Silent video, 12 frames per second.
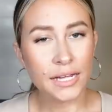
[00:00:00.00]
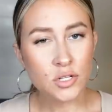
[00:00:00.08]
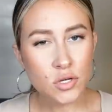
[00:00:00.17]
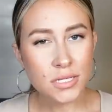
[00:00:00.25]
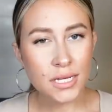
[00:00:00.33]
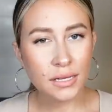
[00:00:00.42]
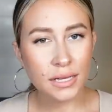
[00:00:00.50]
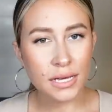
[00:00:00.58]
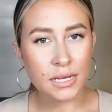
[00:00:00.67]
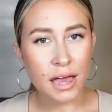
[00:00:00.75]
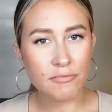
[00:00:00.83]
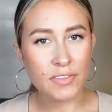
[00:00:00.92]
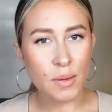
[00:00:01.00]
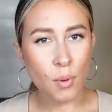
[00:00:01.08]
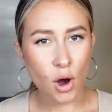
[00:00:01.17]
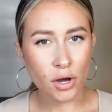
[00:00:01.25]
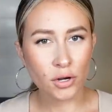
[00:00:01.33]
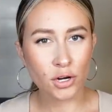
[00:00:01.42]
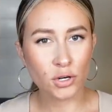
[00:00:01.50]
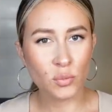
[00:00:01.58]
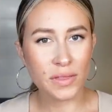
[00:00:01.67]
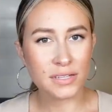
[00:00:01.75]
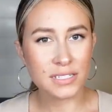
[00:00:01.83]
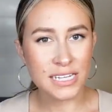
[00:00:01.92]
Interestingly enough, they partnered
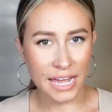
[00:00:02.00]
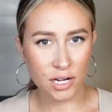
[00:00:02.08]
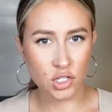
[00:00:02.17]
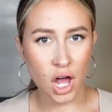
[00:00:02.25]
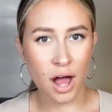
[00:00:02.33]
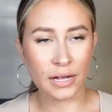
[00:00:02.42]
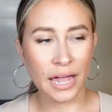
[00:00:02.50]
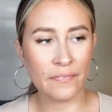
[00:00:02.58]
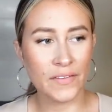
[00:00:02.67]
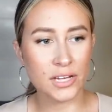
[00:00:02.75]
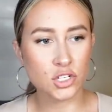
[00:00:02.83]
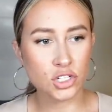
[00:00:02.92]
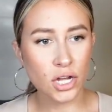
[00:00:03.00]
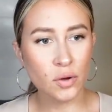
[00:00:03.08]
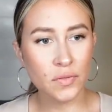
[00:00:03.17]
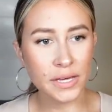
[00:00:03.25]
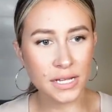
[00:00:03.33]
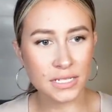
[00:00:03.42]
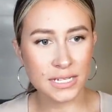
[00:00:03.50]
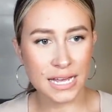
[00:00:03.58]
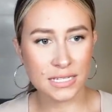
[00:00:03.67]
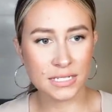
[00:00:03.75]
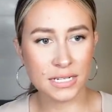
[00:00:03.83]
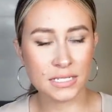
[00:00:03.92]
with TikTok and they showed the
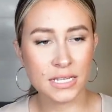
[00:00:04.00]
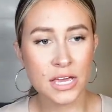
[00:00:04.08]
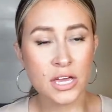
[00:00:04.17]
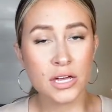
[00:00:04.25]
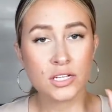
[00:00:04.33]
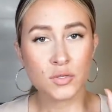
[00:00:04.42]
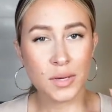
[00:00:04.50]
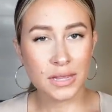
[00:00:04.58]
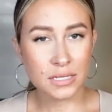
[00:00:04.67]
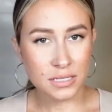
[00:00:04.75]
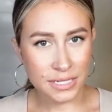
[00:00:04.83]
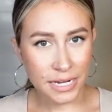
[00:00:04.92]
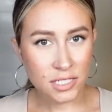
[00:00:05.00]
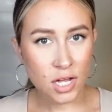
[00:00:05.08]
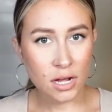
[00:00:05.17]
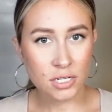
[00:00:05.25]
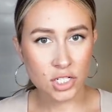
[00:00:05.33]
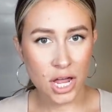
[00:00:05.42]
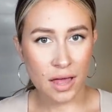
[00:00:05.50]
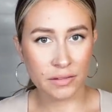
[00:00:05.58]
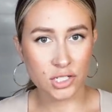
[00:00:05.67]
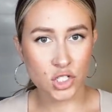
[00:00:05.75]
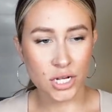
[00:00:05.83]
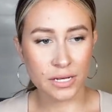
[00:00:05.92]
contestants doing these TikTok
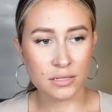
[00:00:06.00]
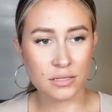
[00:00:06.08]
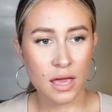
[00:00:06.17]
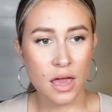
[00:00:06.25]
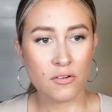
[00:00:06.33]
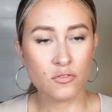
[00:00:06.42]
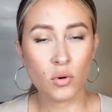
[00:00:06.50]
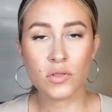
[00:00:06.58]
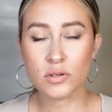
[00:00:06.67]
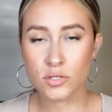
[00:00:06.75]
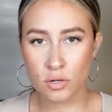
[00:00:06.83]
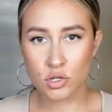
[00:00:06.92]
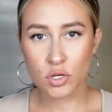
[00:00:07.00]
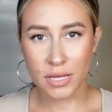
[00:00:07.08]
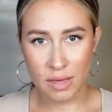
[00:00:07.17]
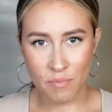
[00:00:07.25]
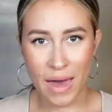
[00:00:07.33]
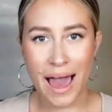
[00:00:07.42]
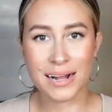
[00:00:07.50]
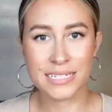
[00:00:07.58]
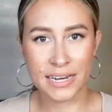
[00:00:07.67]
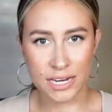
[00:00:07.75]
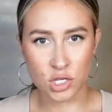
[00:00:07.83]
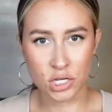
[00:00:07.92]
challenges for their social impact
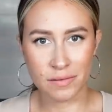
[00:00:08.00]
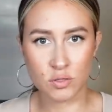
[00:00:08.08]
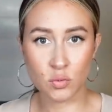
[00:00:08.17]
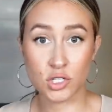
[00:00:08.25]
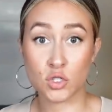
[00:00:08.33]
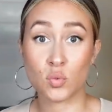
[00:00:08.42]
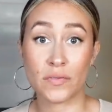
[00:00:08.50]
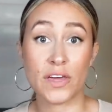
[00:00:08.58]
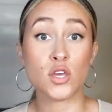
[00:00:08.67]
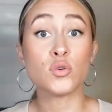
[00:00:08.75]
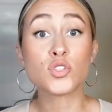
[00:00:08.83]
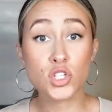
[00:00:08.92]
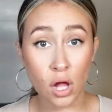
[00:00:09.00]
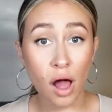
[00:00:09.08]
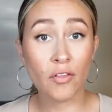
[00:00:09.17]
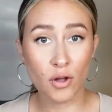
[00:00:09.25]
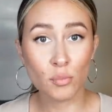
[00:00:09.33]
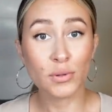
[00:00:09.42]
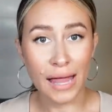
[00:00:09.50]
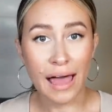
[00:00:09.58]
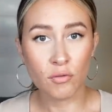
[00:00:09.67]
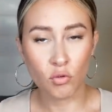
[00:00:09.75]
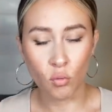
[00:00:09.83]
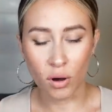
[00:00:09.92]
initiatives, which is what they used to call their
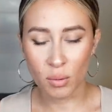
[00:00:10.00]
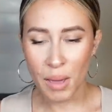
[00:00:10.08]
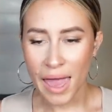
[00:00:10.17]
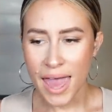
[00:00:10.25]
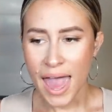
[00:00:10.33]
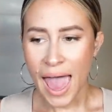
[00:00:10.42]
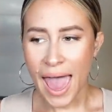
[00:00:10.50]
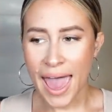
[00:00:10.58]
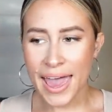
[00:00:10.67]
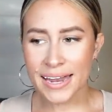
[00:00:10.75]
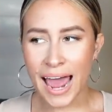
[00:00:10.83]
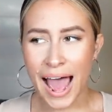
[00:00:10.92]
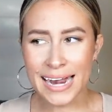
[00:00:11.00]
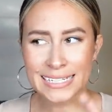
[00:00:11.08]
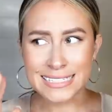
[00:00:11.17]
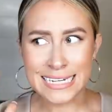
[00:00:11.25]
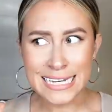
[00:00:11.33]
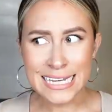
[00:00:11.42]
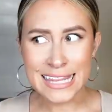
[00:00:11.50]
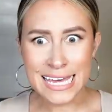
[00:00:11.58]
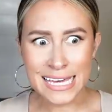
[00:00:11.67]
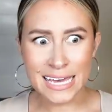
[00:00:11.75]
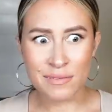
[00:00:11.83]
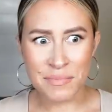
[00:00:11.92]
platform. And I didn't
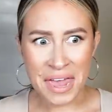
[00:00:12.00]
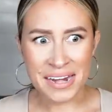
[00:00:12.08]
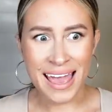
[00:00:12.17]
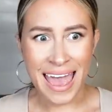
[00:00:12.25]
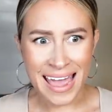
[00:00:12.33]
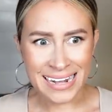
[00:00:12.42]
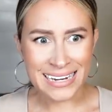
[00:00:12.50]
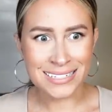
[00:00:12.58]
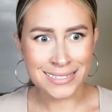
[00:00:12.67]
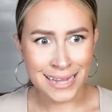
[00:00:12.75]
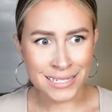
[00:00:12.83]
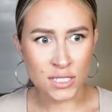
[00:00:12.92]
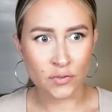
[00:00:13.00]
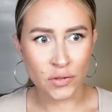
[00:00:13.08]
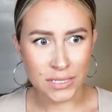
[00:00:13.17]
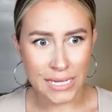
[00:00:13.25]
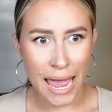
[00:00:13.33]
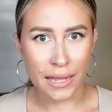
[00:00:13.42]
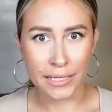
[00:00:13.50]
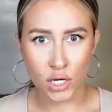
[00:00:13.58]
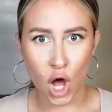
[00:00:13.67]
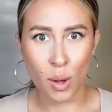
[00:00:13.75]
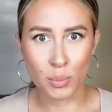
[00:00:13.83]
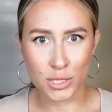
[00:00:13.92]
think it made any sense for the talent
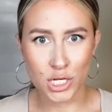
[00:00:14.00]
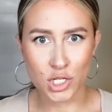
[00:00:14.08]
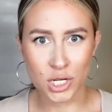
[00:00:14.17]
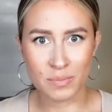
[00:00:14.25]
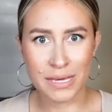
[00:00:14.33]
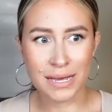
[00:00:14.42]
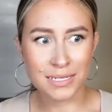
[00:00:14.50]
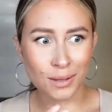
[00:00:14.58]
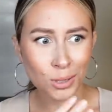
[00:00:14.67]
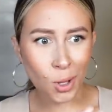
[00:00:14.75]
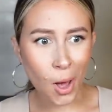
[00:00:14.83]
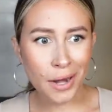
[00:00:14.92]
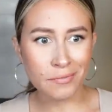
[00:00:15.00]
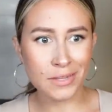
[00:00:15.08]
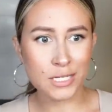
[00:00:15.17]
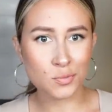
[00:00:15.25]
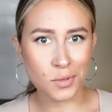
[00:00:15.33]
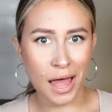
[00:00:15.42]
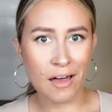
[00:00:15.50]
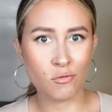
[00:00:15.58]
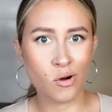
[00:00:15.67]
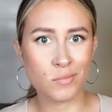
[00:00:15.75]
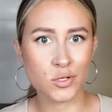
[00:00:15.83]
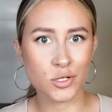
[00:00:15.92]
competition because a lot of these
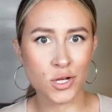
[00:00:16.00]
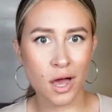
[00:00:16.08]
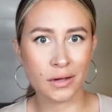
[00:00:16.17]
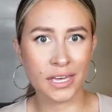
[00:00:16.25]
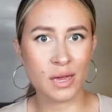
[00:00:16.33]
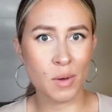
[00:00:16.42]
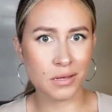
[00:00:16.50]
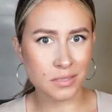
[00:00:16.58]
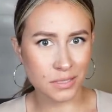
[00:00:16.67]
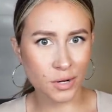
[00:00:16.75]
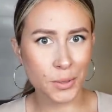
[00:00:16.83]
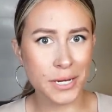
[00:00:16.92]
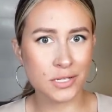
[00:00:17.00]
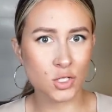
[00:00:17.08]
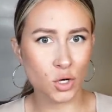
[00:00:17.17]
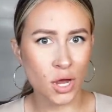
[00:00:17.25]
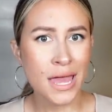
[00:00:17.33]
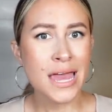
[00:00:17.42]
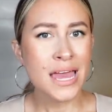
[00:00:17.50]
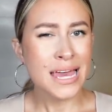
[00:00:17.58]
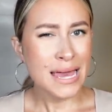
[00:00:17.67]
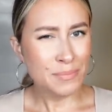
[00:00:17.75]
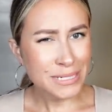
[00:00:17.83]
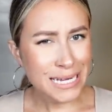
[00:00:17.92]
platforms are talking about serious or
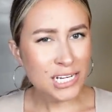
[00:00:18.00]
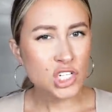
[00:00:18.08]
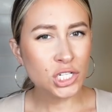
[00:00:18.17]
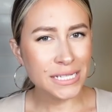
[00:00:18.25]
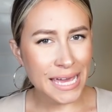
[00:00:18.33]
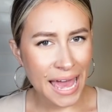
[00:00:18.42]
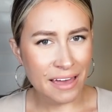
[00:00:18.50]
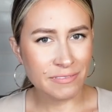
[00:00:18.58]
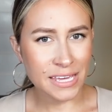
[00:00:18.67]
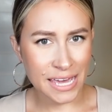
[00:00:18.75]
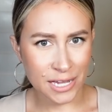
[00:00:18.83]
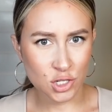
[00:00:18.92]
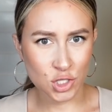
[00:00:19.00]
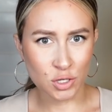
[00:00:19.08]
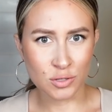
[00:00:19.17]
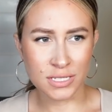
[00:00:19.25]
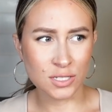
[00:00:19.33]
potentially heavy issues.